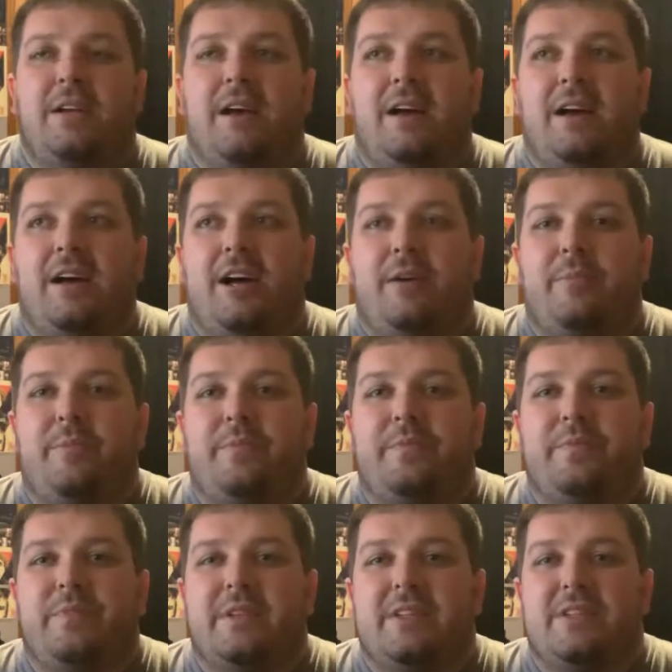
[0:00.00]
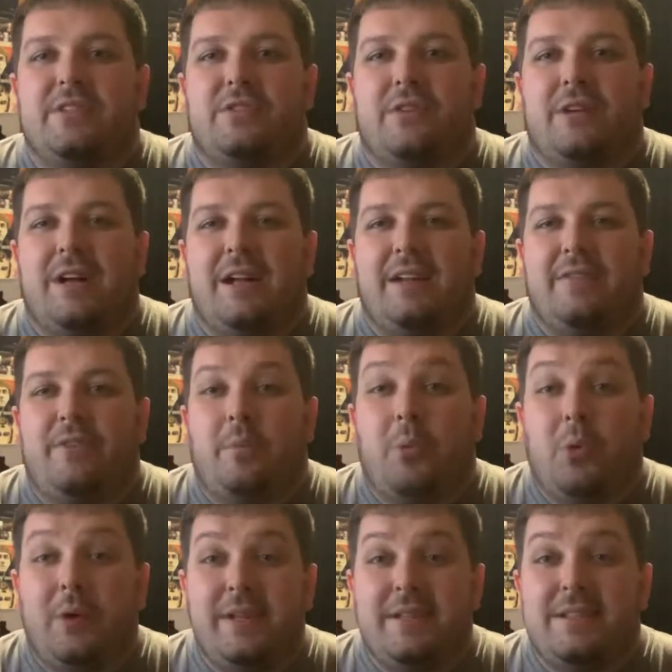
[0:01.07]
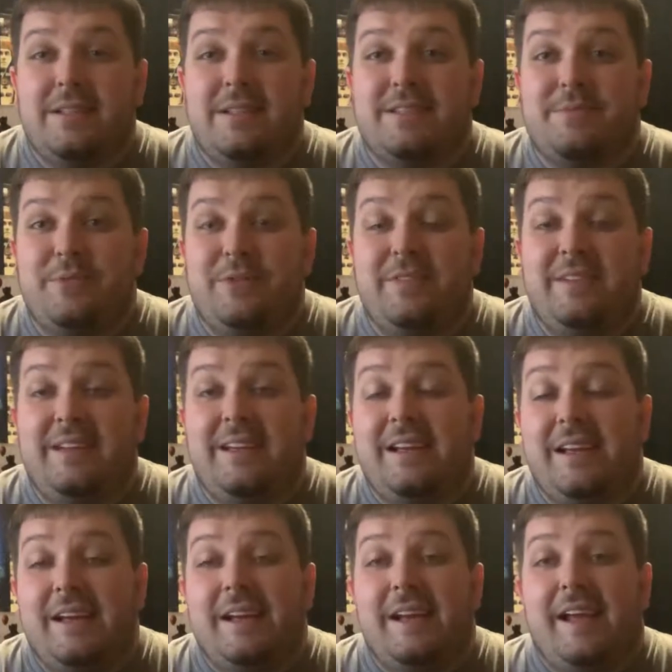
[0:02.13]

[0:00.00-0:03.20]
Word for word: Um, is there kind of a point to this movie?